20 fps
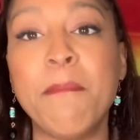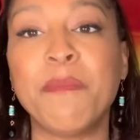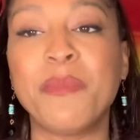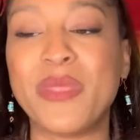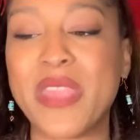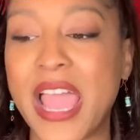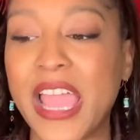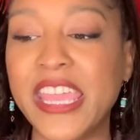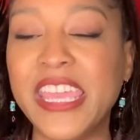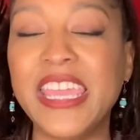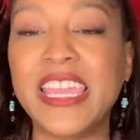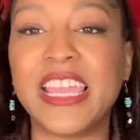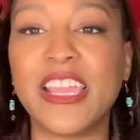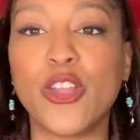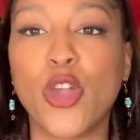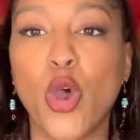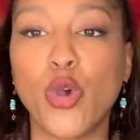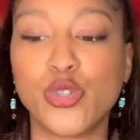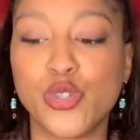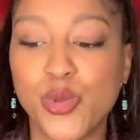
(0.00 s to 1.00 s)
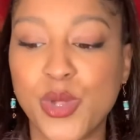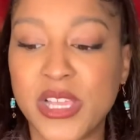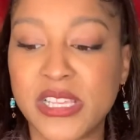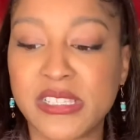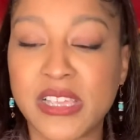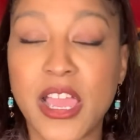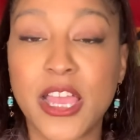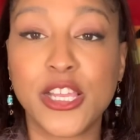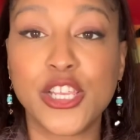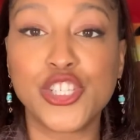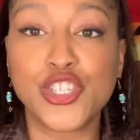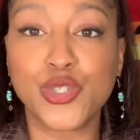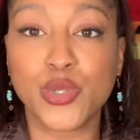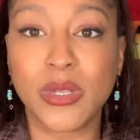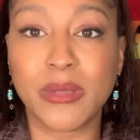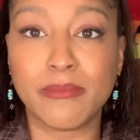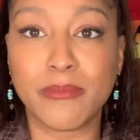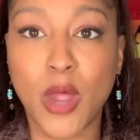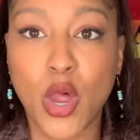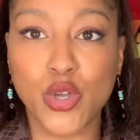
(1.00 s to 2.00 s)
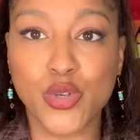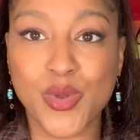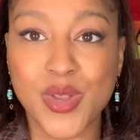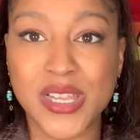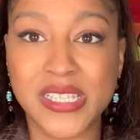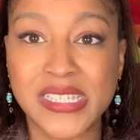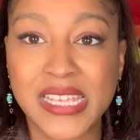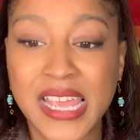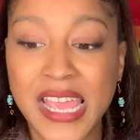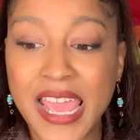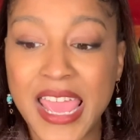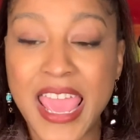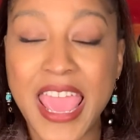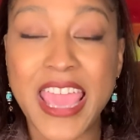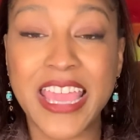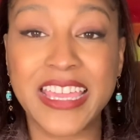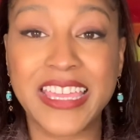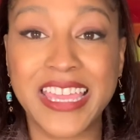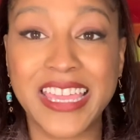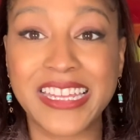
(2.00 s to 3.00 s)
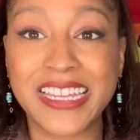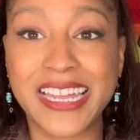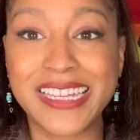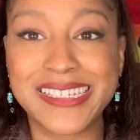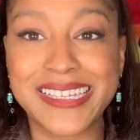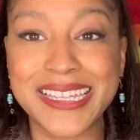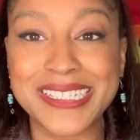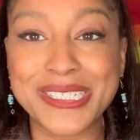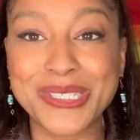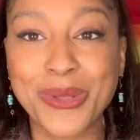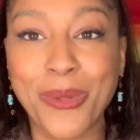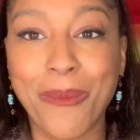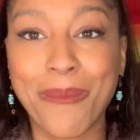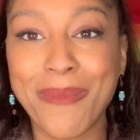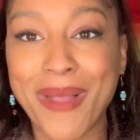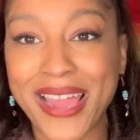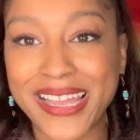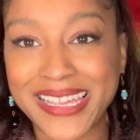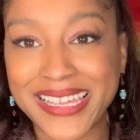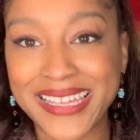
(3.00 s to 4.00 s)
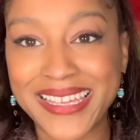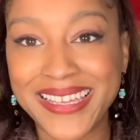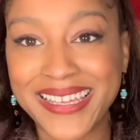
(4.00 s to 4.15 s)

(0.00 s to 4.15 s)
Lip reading: now he can go to his uninsured motorist and get additional money